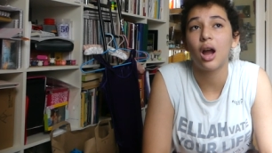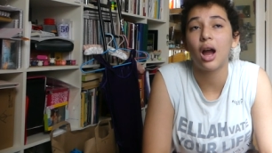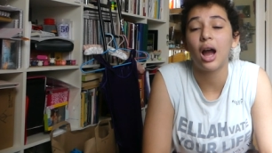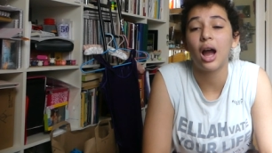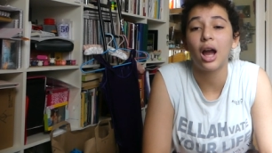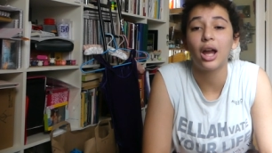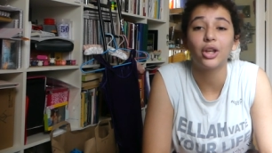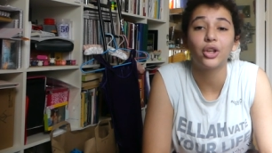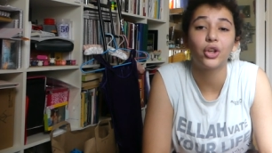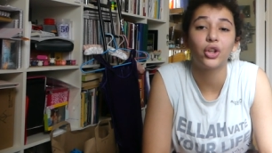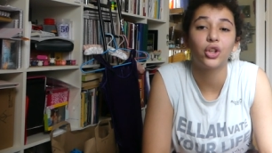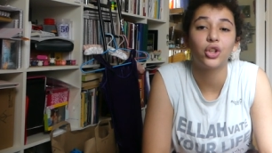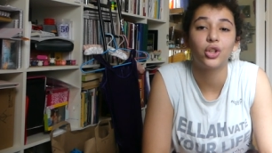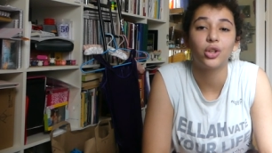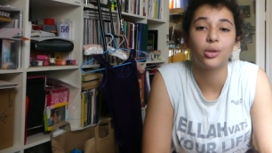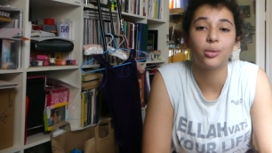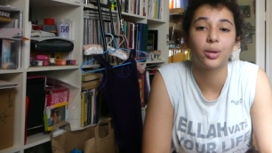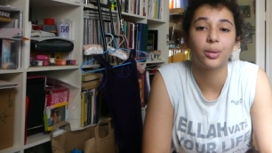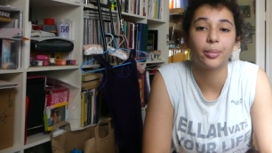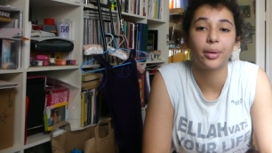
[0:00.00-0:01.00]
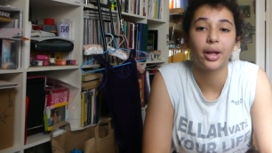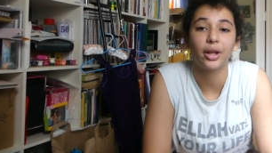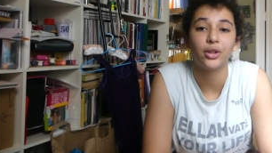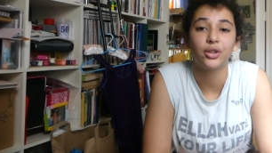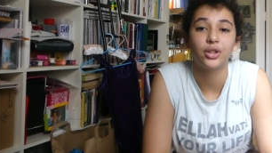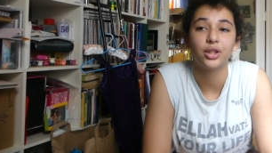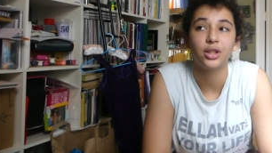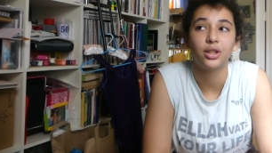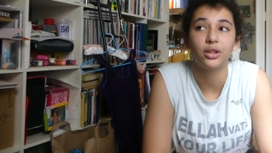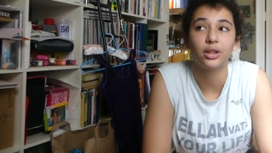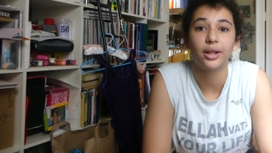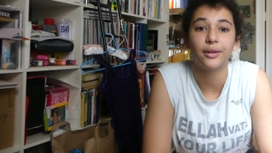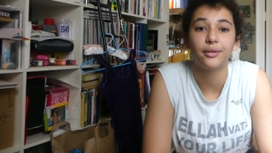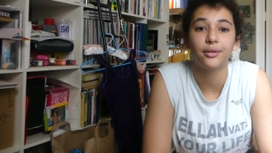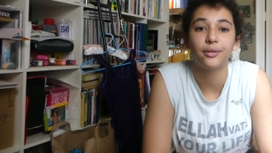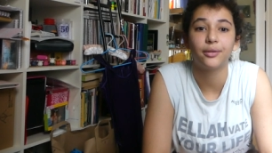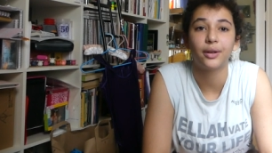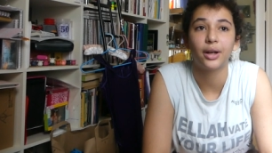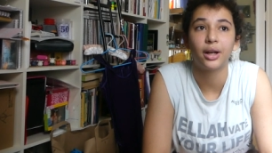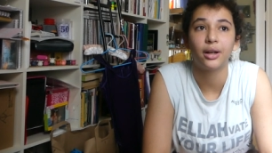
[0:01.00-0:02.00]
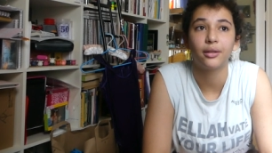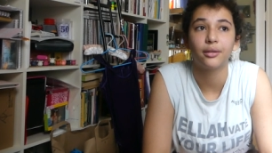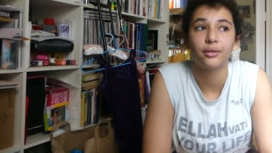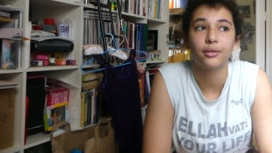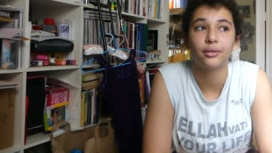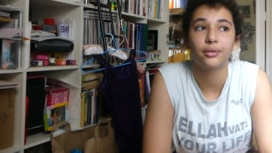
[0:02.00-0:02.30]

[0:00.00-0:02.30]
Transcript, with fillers: I couldn't do a ring balance until level 5.